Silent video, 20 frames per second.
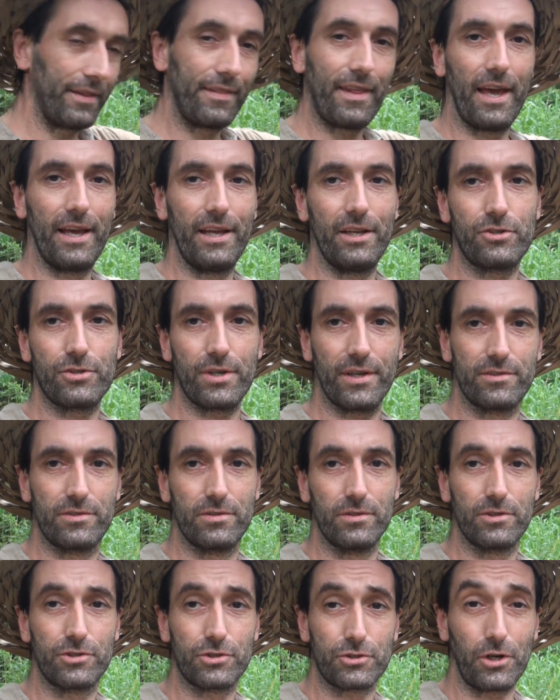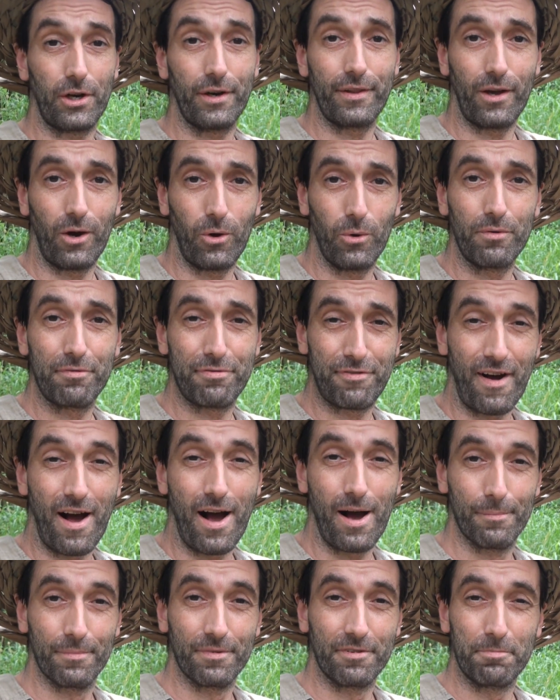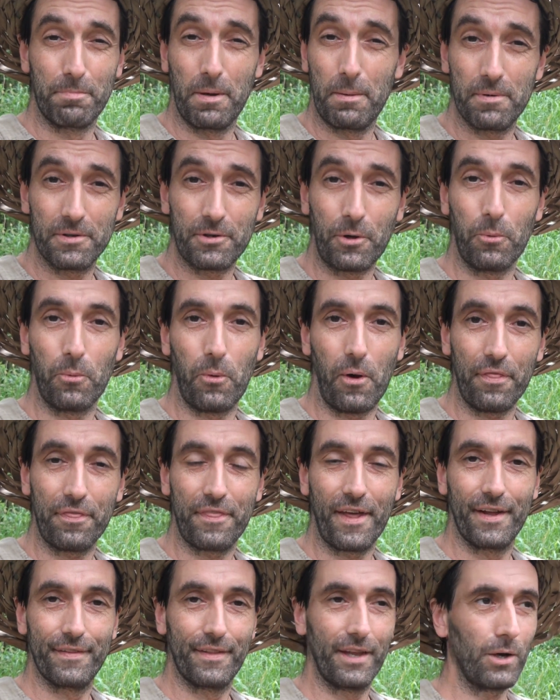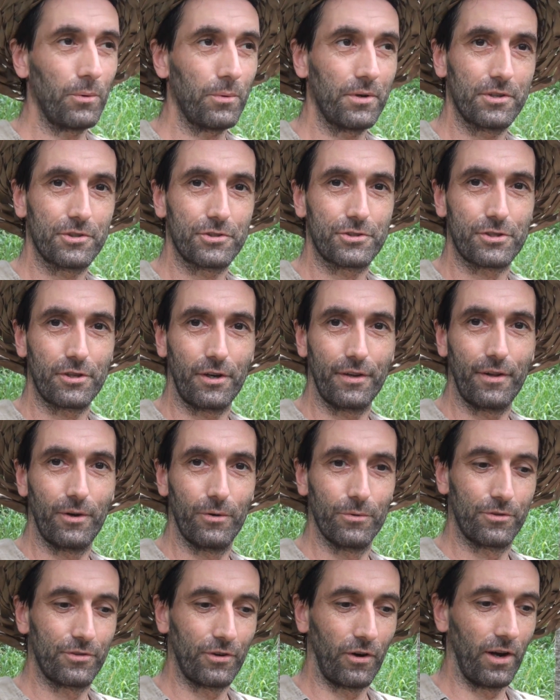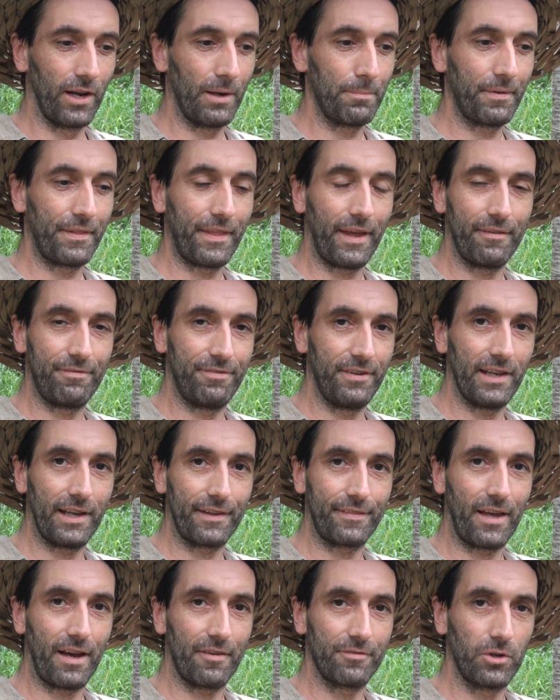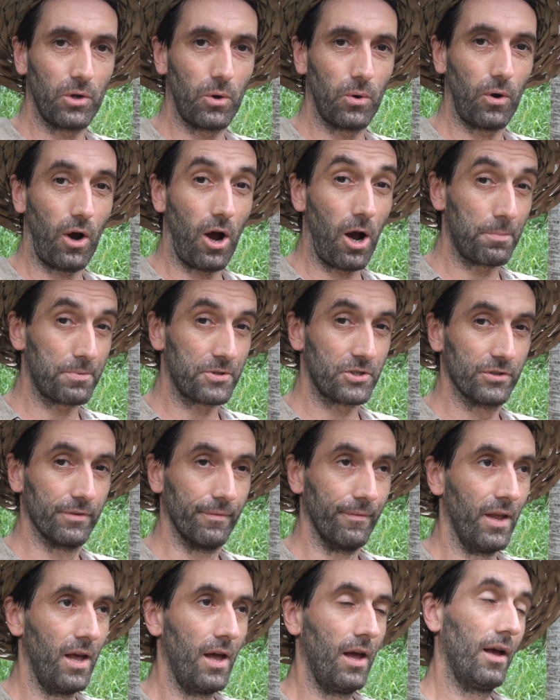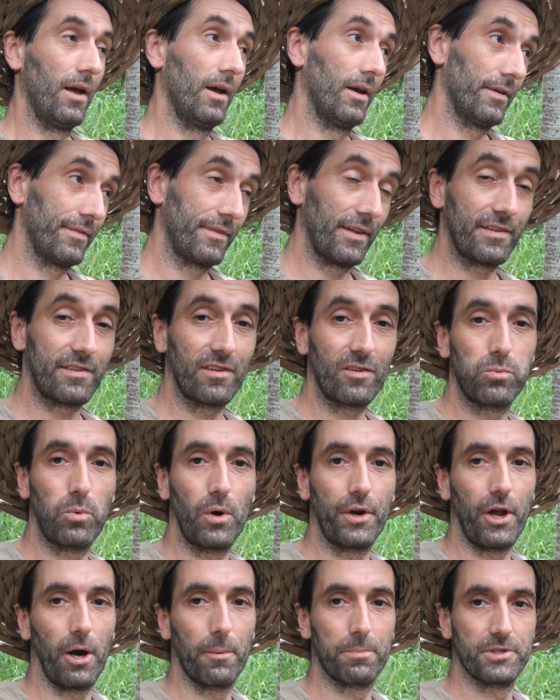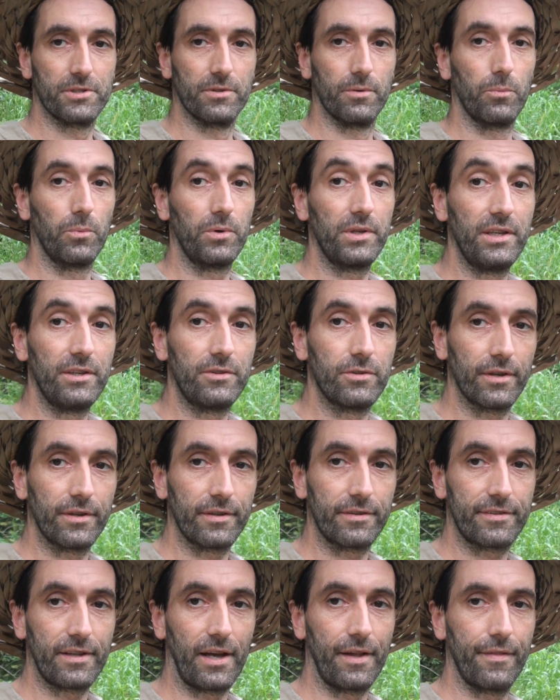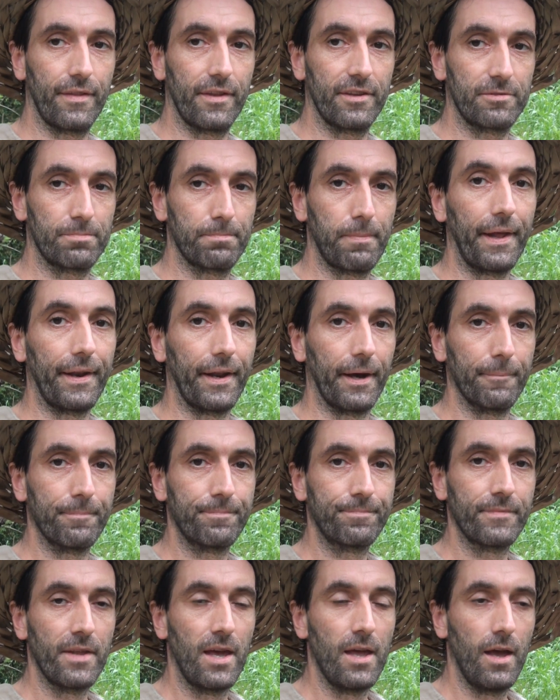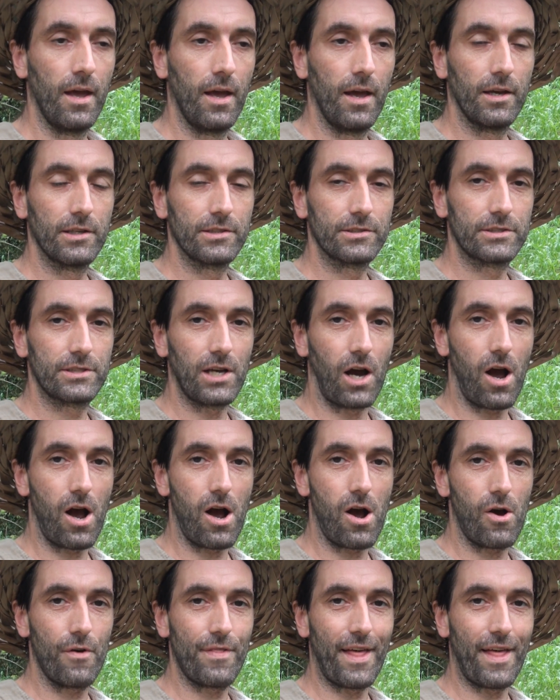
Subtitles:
in their interest to destroy their own farms. People don't want that. They don't want to destroy their own soil, but they feel like they have no option. This is one option, and we need to understand this better. So